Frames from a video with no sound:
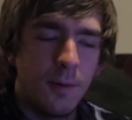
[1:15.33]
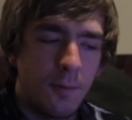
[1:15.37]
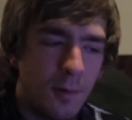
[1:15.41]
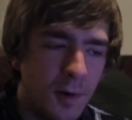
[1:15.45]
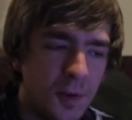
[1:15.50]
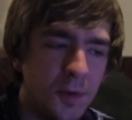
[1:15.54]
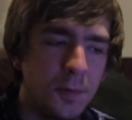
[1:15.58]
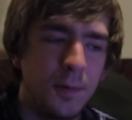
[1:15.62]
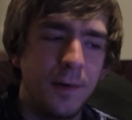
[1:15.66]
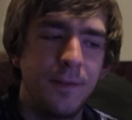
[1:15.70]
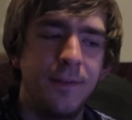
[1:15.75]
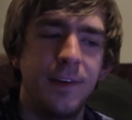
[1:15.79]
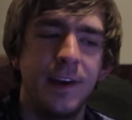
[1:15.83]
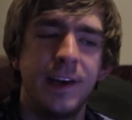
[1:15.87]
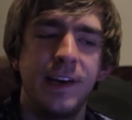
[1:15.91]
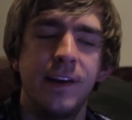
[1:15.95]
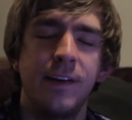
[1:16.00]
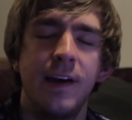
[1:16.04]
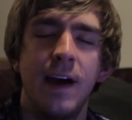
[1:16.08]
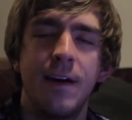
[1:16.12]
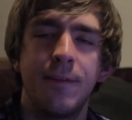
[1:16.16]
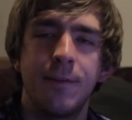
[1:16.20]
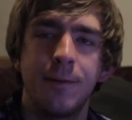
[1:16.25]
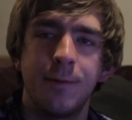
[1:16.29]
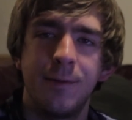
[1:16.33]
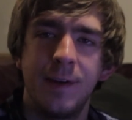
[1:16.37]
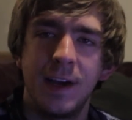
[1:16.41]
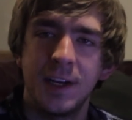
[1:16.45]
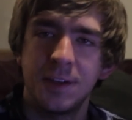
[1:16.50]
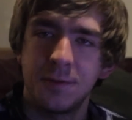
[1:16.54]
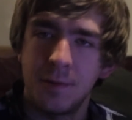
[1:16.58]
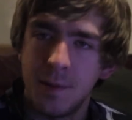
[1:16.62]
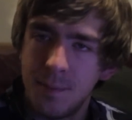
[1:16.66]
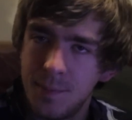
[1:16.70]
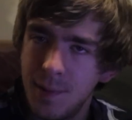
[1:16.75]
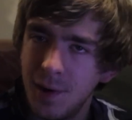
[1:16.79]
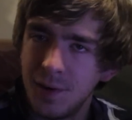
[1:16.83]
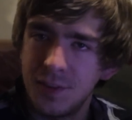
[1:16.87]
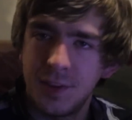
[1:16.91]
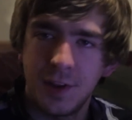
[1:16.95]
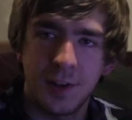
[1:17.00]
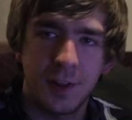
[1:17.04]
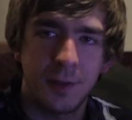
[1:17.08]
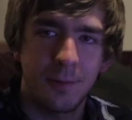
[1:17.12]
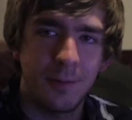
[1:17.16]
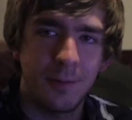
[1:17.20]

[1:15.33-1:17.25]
Once we figured out After Effects, we built our